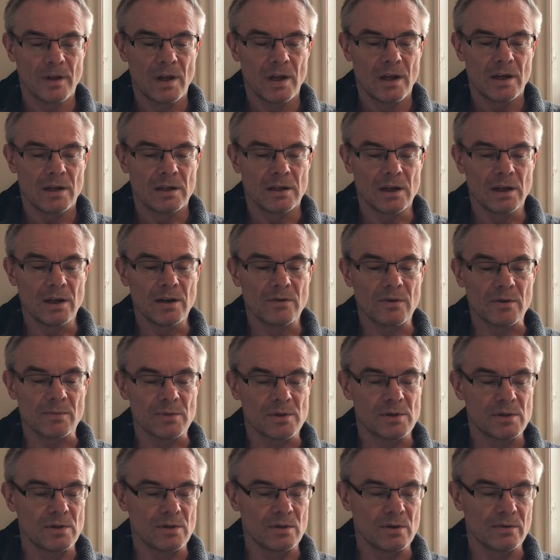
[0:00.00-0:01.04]
None of them
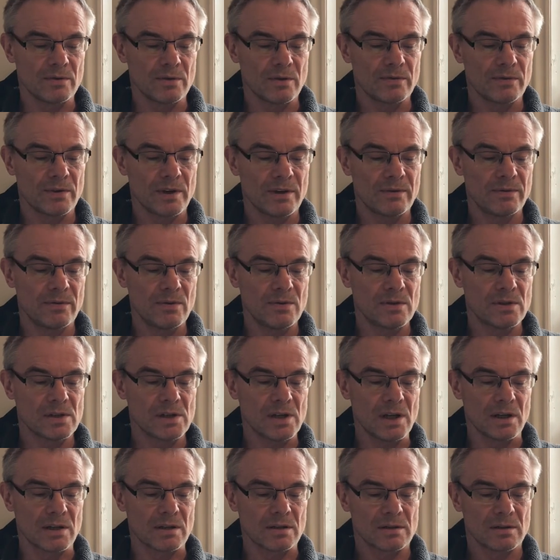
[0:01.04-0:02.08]
stood over
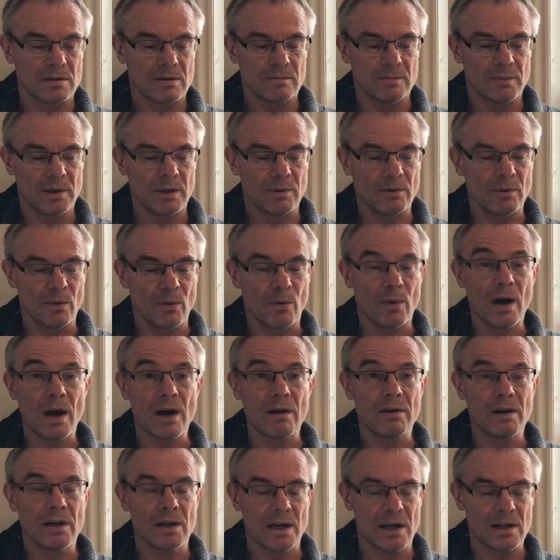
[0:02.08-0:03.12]
5'6", but they were
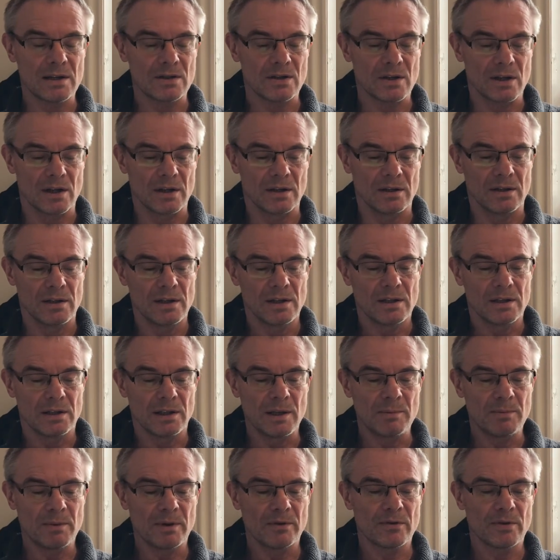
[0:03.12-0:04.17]
wiry and agile,
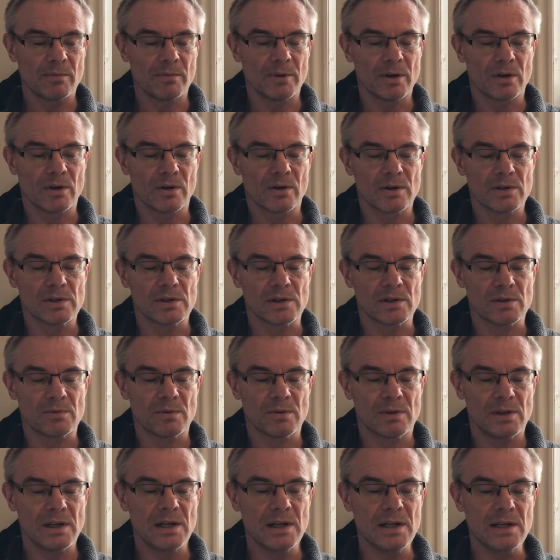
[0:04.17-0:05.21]
leaping from their horses with
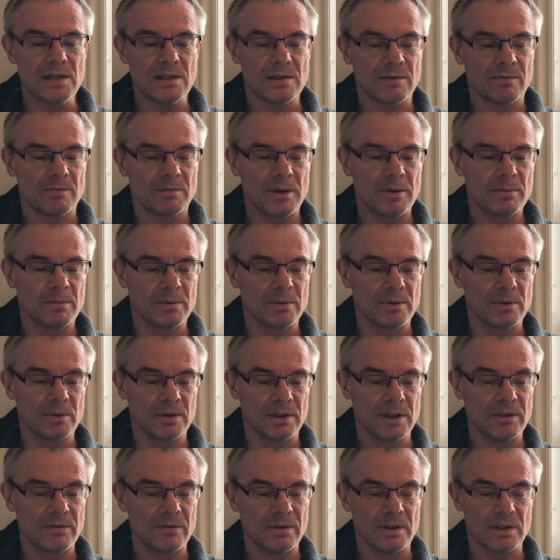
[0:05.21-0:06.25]
the ease of people who
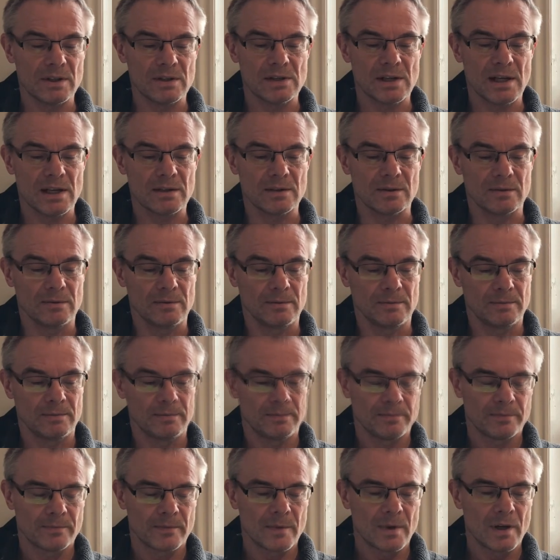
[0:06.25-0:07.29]
live in the saddle.
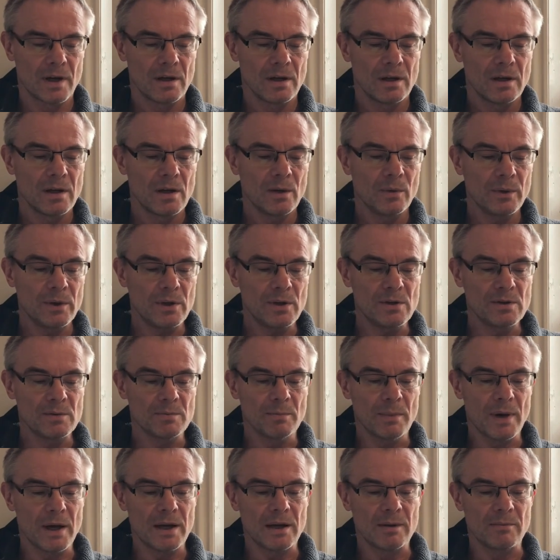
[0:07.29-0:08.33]
We used
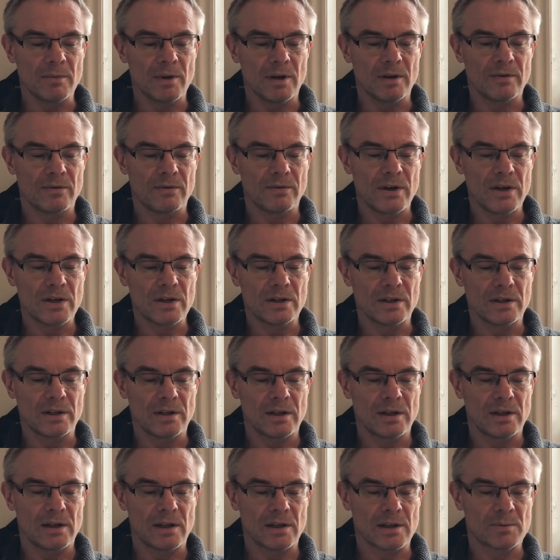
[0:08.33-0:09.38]
mime and facial
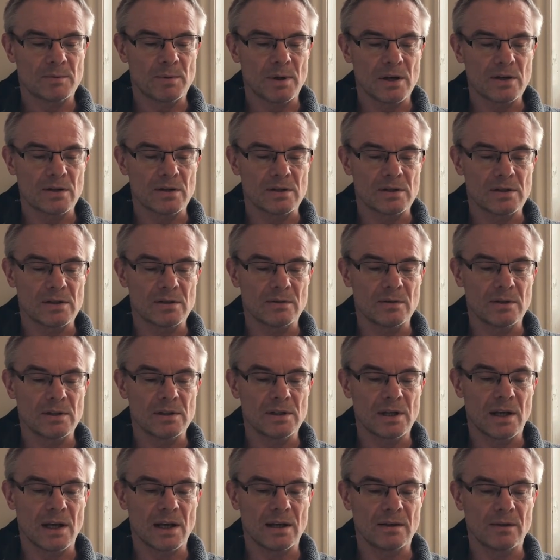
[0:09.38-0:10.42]
expressions to
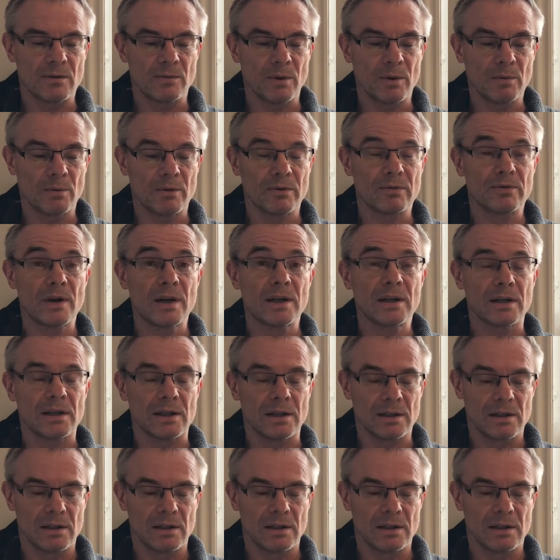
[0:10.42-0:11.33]
indicate that we were friendly.